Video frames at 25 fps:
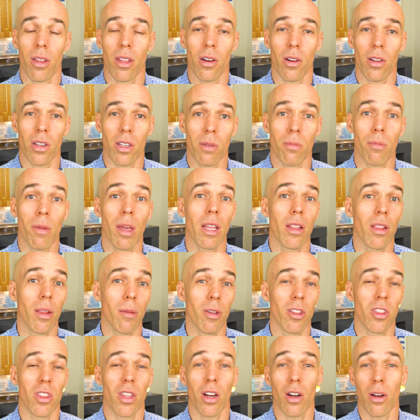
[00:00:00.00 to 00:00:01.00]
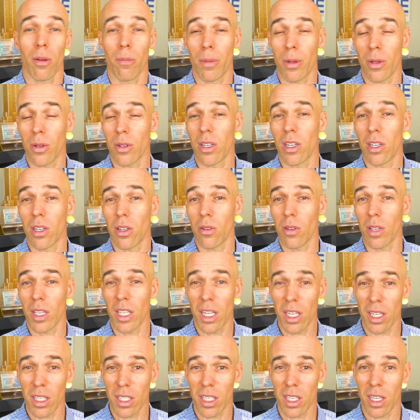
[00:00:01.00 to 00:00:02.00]
you know it may limit their ability to go get
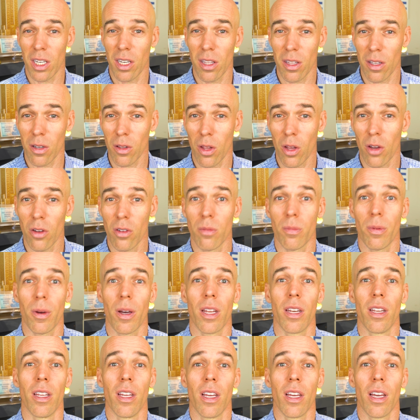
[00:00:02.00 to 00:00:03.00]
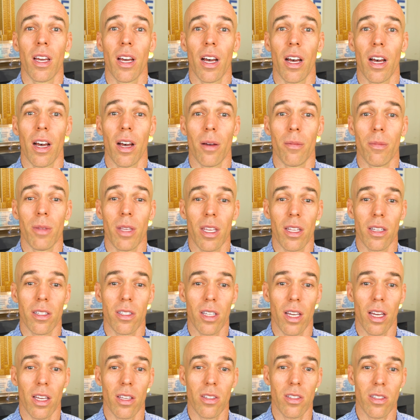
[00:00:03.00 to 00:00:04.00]
another, get another loan, but um, it
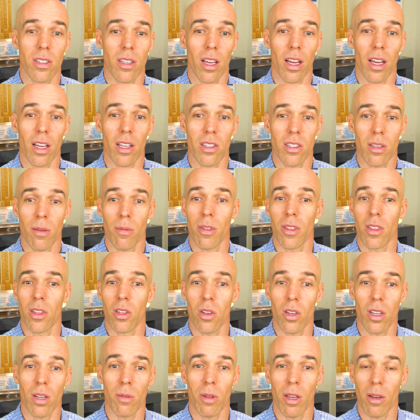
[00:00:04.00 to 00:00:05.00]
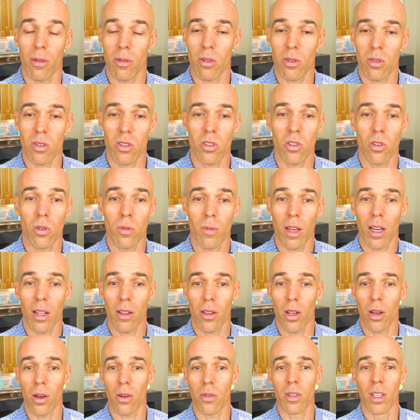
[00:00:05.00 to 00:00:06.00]
does uh, it's something that you can be able to assume that
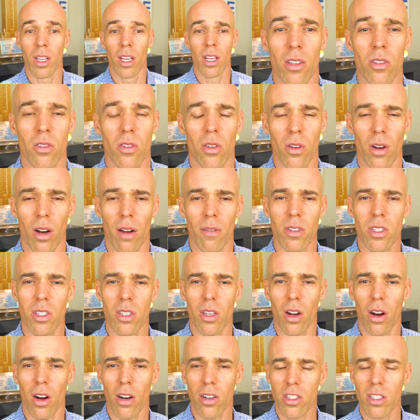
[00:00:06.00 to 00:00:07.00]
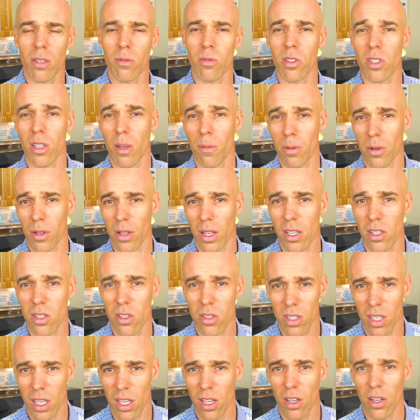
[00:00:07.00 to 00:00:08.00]
loan. So there obviously are some
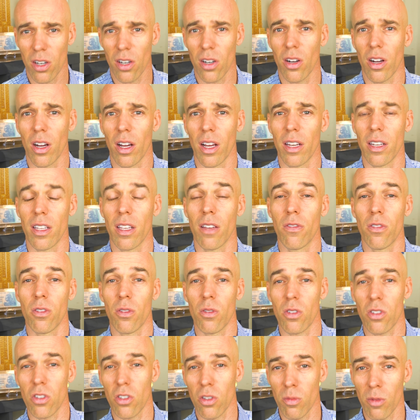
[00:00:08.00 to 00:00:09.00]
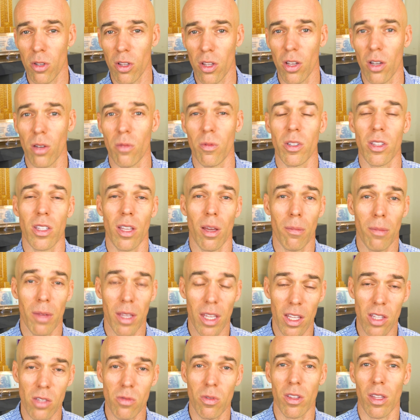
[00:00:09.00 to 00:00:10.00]
stipulations here on if you assume a loan, what that
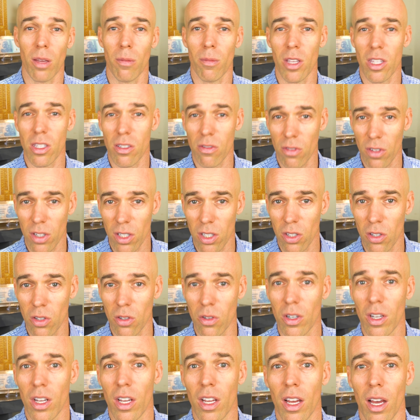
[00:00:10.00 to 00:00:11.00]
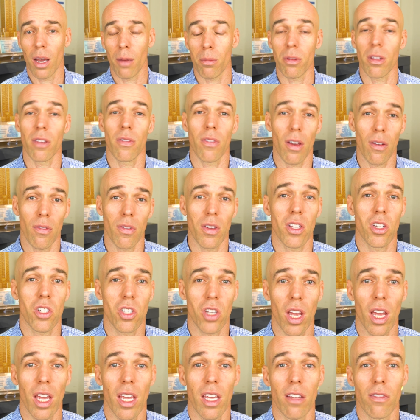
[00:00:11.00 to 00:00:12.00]
means, what that means for you. I believe
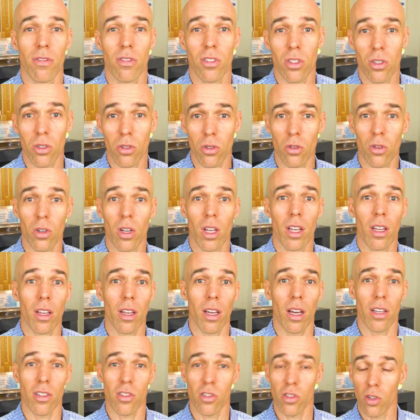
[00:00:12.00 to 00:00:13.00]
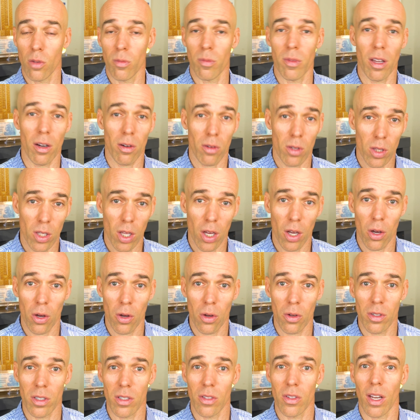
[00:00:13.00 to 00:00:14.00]
FHA, if you assume their
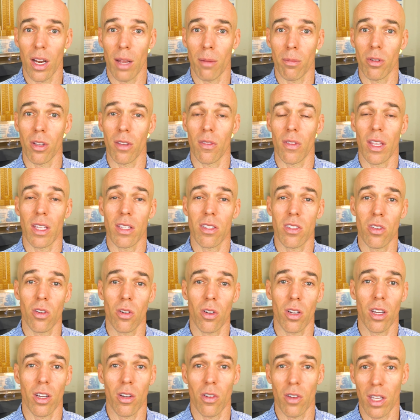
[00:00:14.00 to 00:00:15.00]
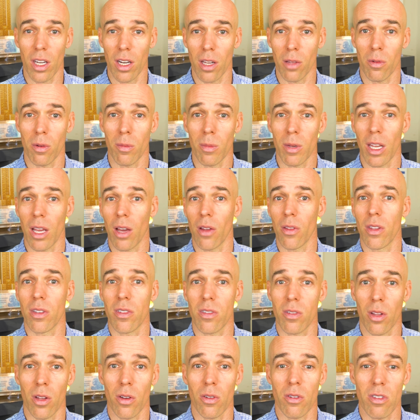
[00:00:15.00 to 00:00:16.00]
loan, then I believe they still can go get a loan. Now
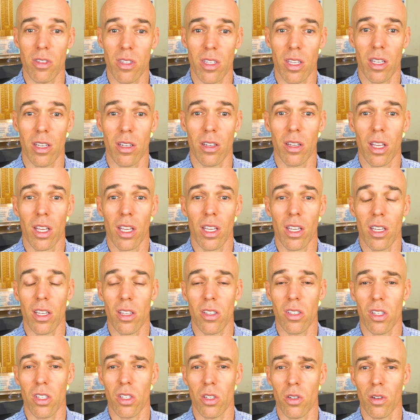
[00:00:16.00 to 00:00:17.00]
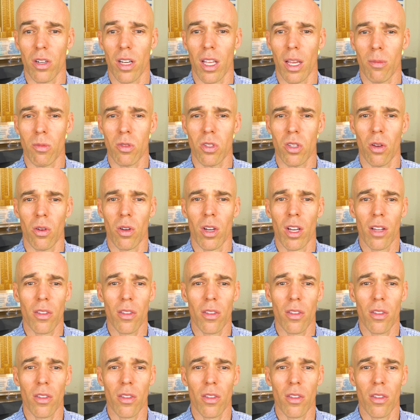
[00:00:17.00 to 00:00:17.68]
this loan is in is in your name. So